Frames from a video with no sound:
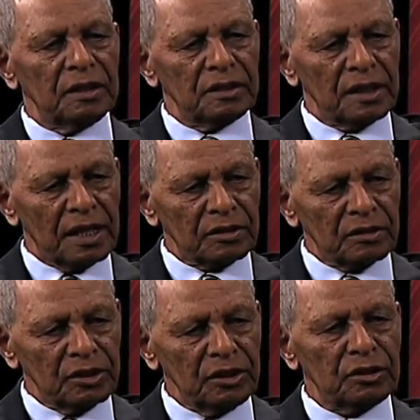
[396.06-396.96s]
that
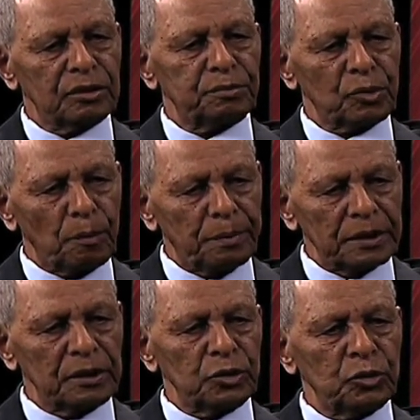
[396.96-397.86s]
this
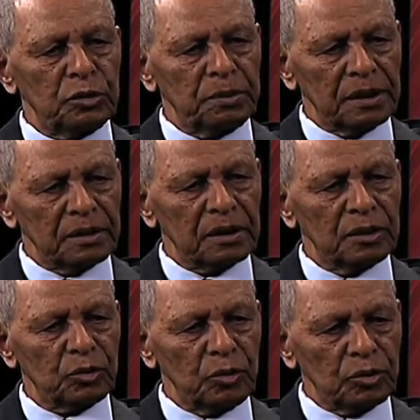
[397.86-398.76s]
property should be
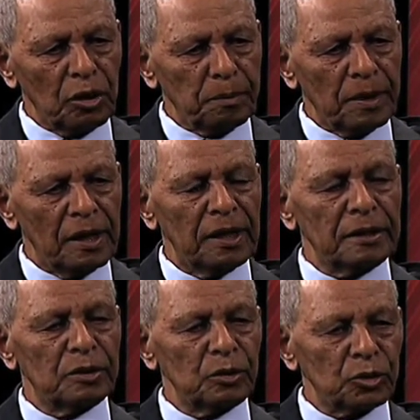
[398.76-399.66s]
returned to Ethiopia.
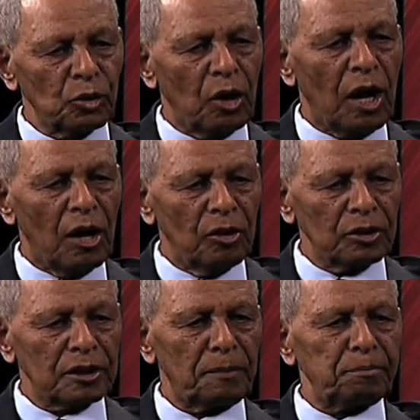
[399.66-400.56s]
And so
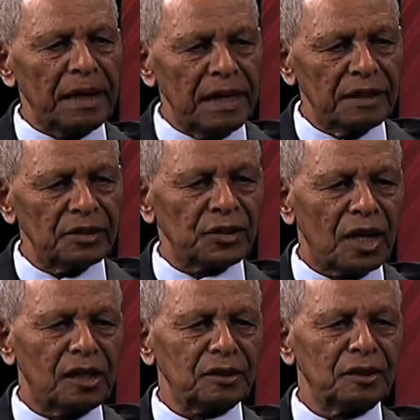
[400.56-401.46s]
our campaign
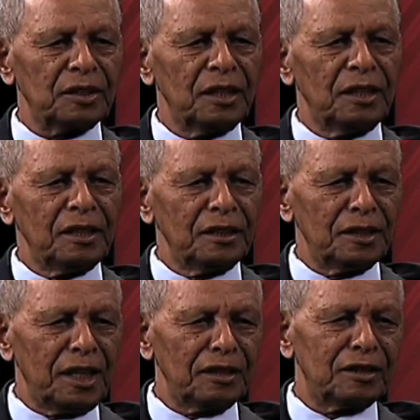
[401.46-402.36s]
started in
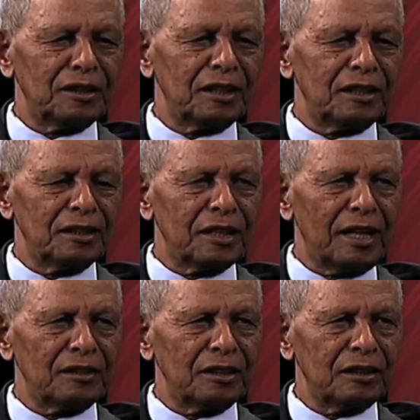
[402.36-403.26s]

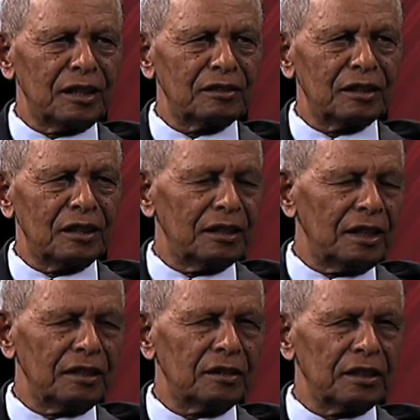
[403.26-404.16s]

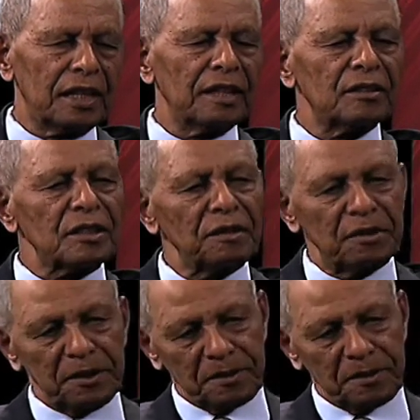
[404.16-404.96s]
1897.